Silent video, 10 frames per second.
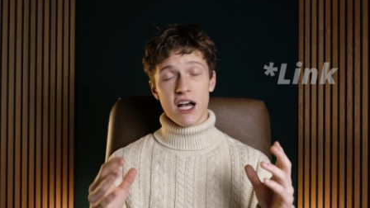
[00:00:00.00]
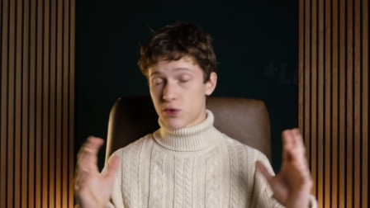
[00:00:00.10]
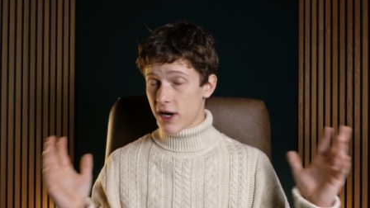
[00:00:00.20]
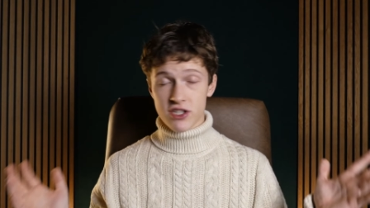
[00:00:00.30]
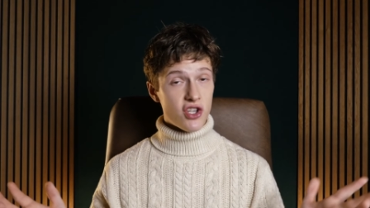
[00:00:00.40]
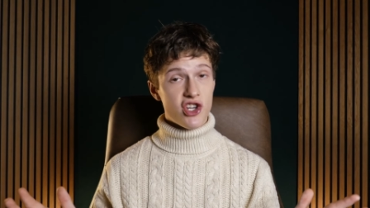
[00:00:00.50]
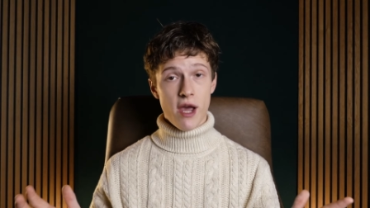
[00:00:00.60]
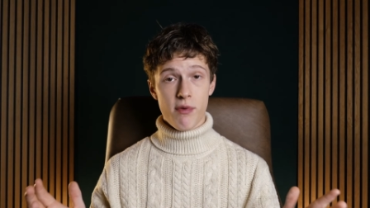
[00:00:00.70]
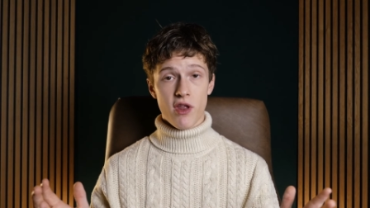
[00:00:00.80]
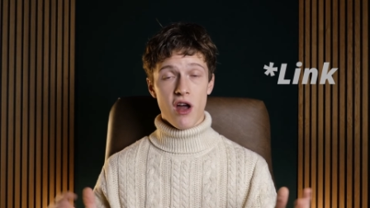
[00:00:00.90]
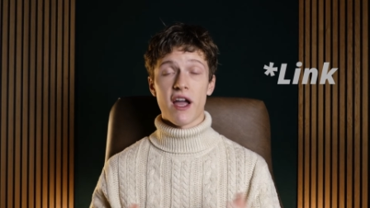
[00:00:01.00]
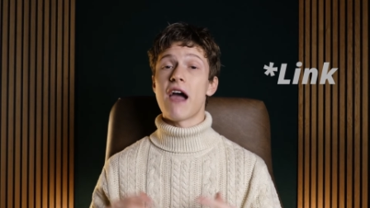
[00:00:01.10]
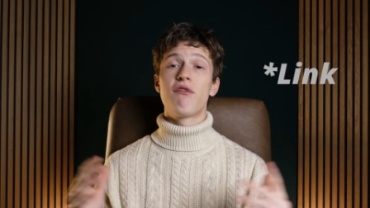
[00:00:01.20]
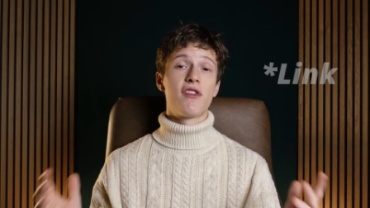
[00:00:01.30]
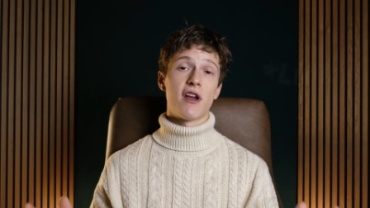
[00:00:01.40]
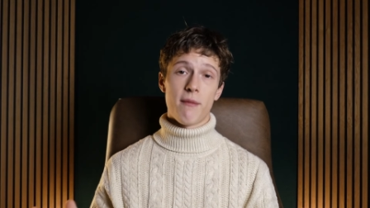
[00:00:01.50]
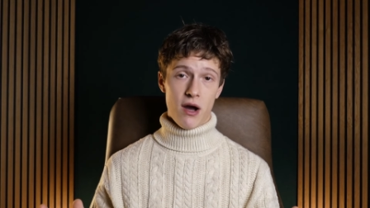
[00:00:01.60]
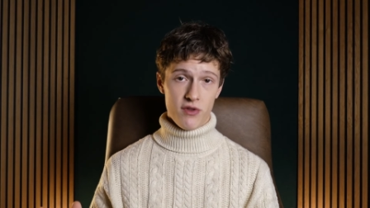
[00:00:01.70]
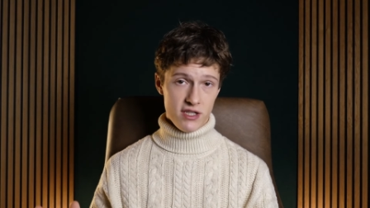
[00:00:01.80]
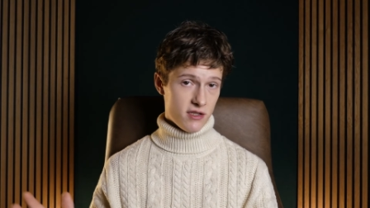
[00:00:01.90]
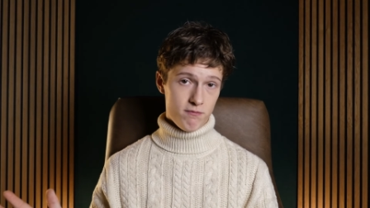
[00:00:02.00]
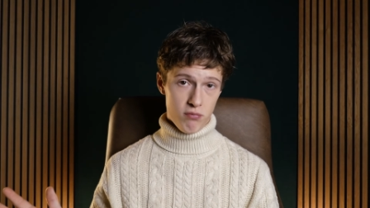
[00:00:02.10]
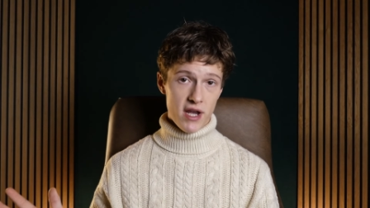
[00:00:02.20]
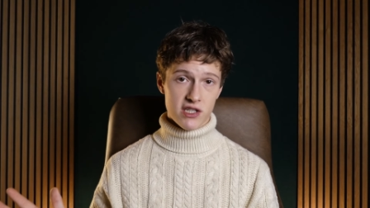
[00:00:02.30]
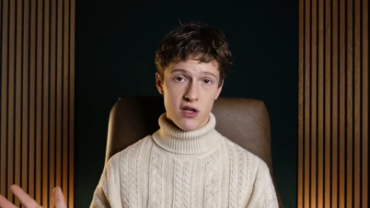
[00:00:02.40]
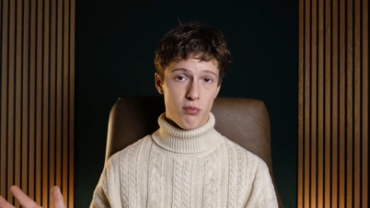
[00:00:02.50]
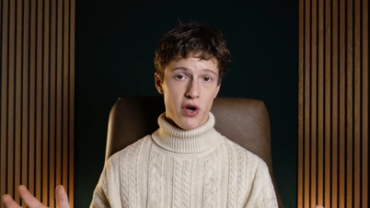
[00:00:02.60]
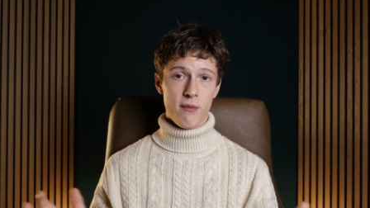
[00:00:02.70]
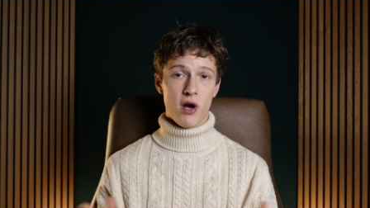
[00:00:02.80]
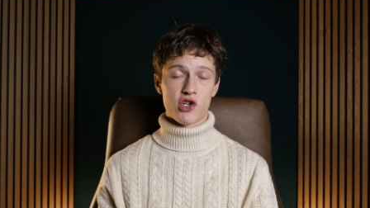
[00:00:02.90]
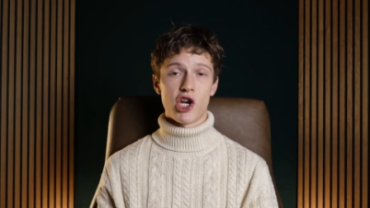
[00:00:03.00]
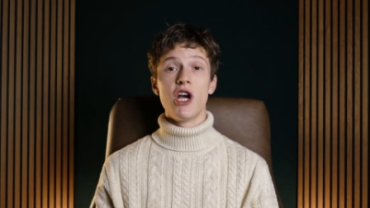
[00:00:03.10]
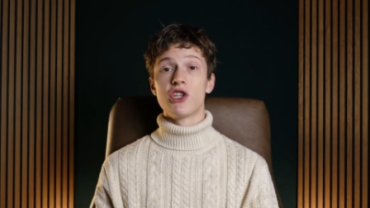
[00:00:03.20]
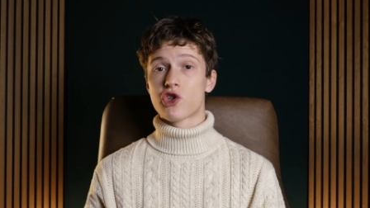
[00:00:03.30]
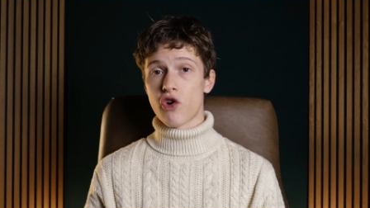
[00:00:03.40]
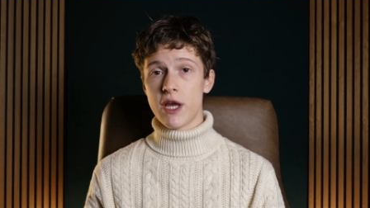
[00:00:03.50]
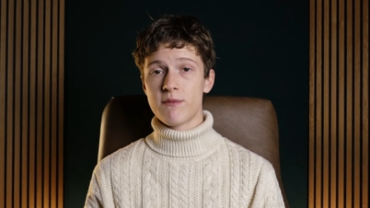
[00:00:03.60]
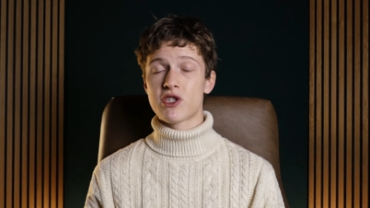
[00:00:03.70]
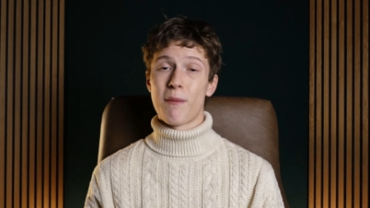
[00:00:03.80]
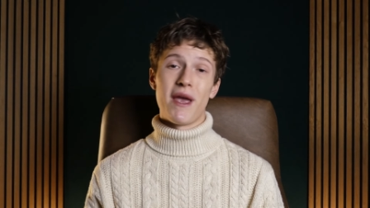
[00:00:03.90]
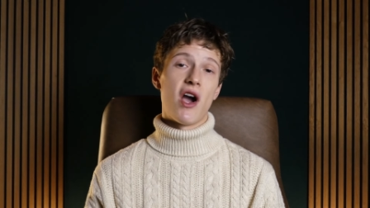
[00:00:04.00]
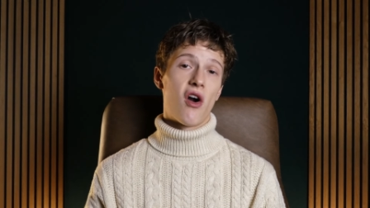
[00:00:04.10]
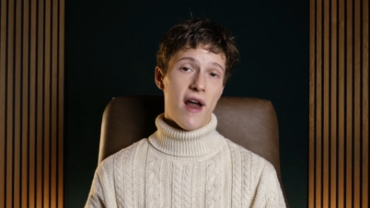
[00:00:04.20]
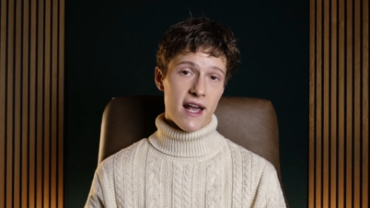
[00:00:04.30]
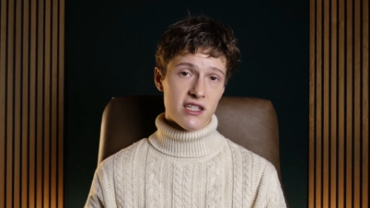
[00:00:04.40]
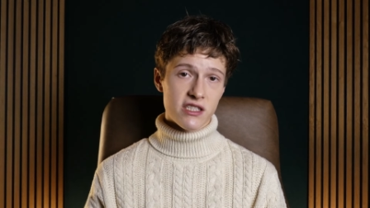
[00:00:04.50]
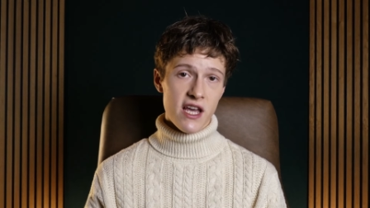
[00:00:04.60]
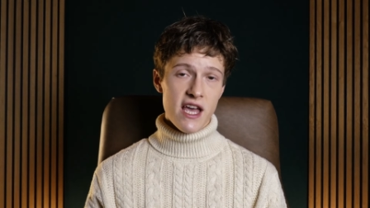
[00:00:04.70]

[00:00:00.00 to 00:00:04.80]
as well as the shape of the lug, everything about this bracelet pretty much screams PRX,